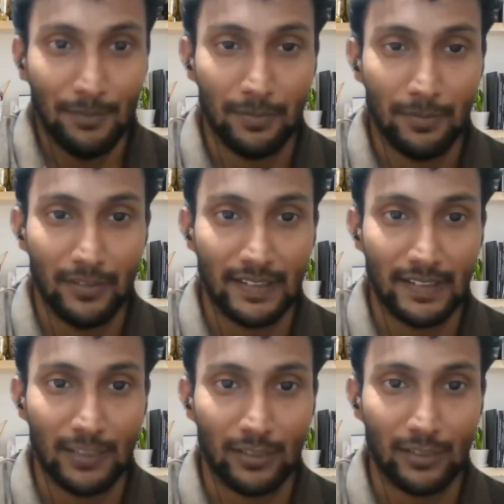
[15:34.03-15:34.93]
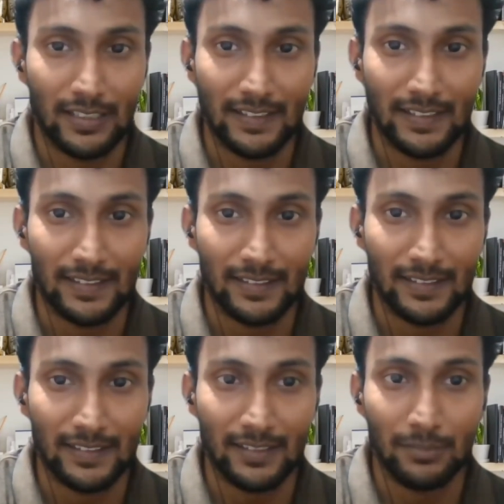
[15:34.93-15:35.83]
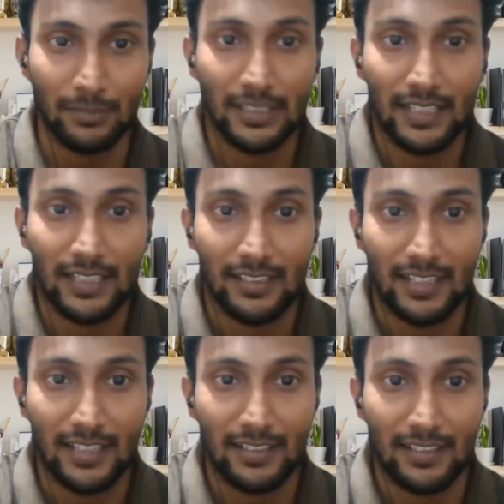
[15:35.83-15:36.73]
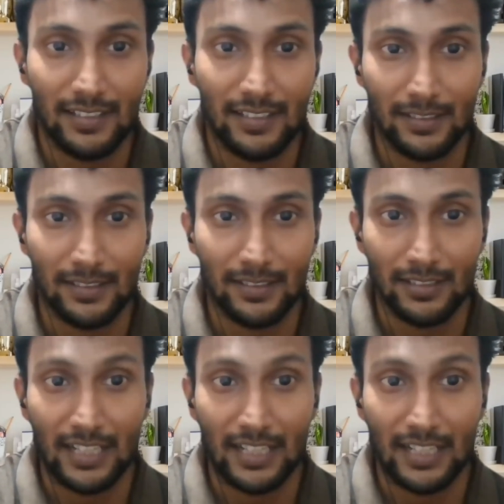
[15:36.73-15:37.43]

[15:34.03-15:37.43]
people were saying, okay, this is something that